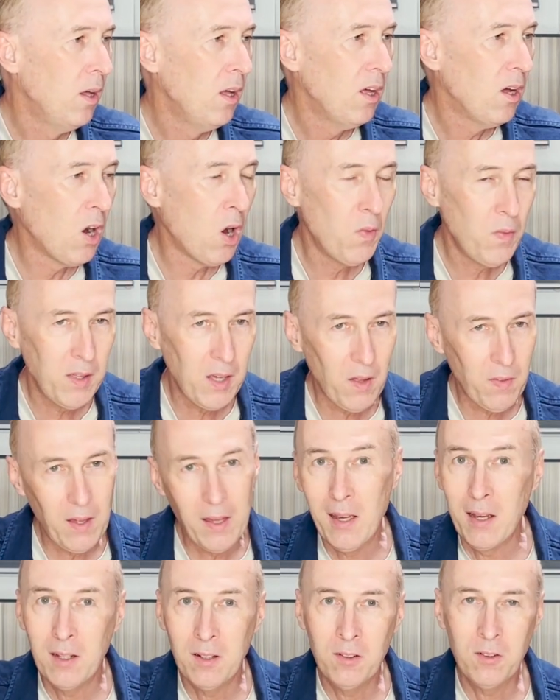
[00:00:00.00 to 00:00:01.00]
On the other
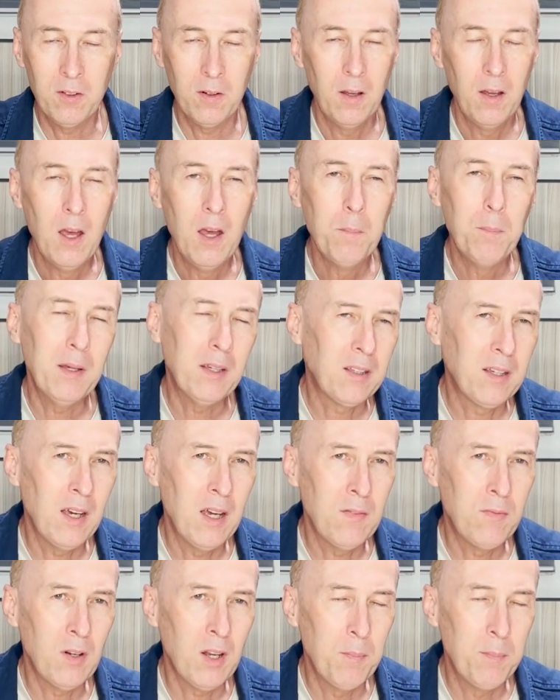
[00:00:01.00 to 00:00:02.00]
hand, be
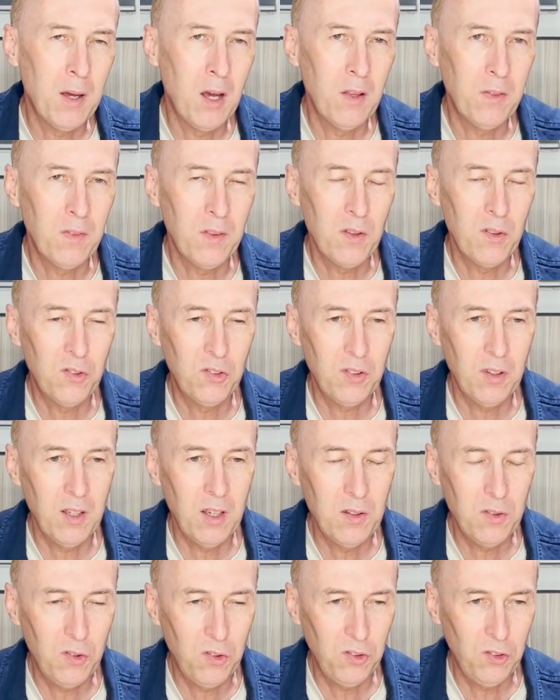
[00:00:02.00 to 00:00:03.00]
careful about this.
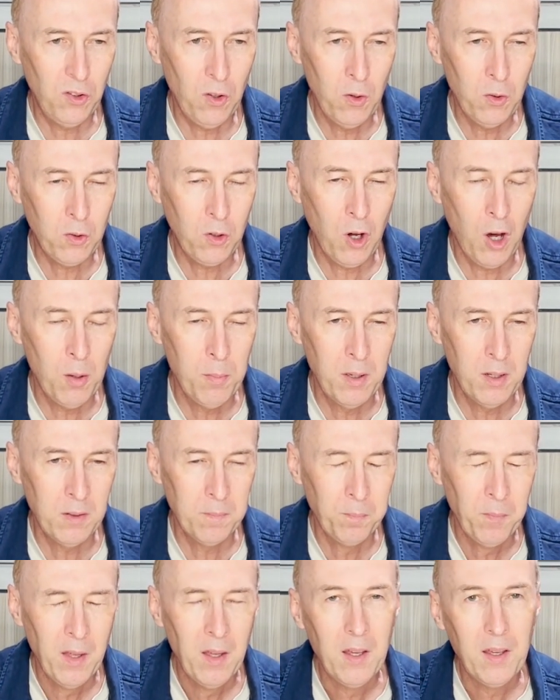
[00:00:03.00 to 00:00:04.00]
It's so
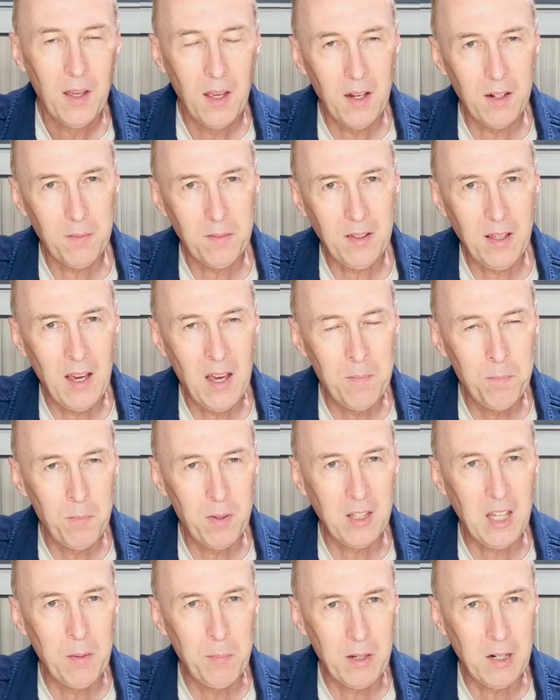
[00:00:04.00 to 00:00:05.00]
common, it can
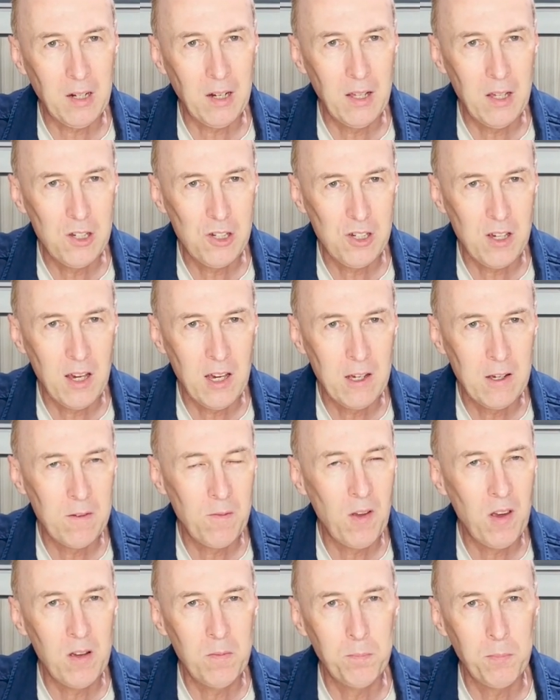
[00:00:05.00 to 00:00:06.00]
become a cliche
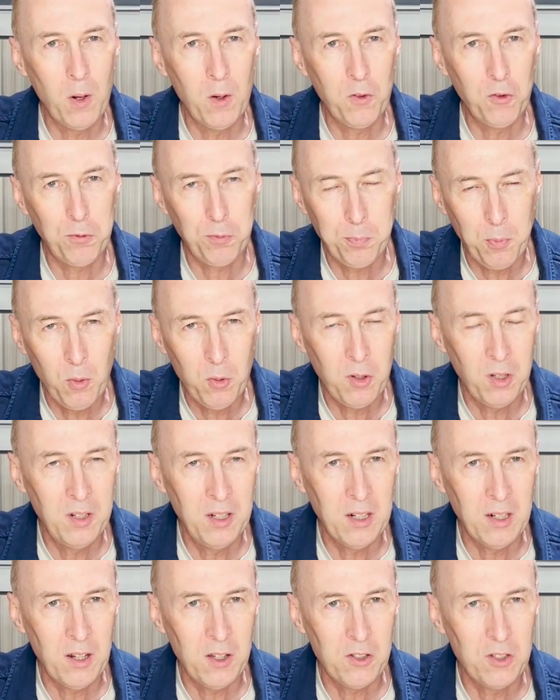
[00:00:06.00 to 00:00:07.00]
in both spoken
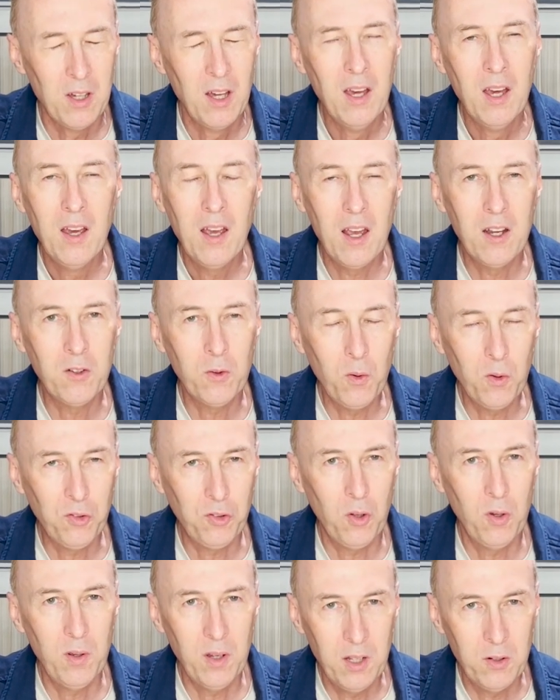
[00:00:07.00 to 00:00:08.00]
English and
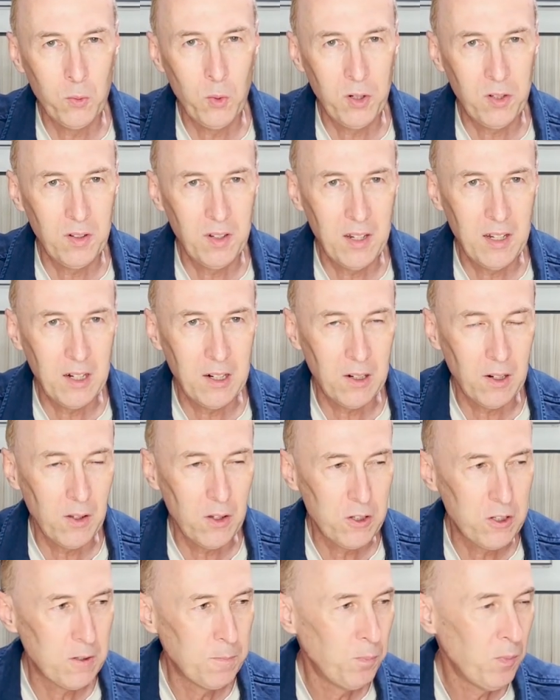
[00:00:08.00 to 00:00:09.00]
also in written
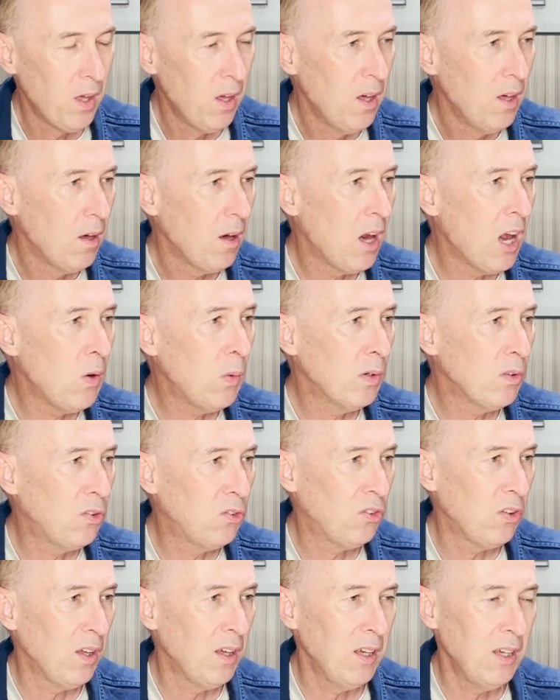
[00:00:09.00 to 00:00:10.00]
English. I would
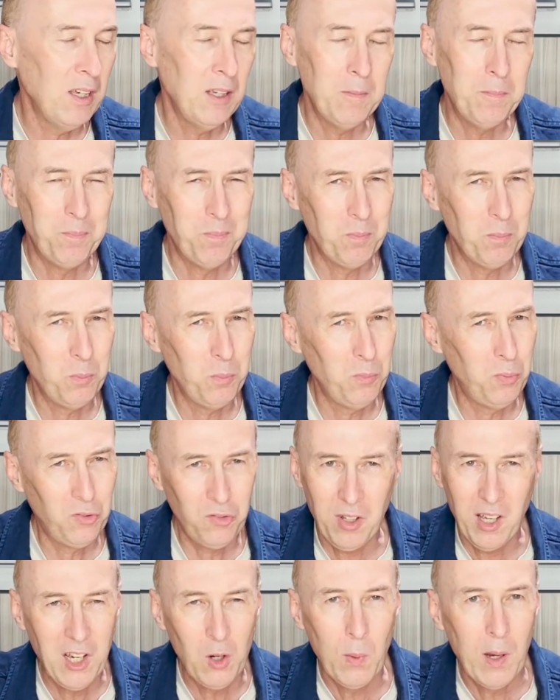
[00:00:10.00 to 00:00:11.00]
say
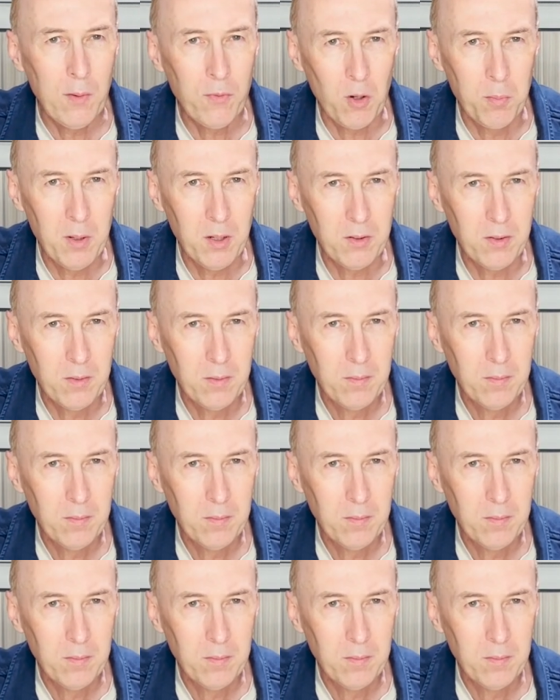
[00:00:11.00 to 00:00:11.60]
stay away from it.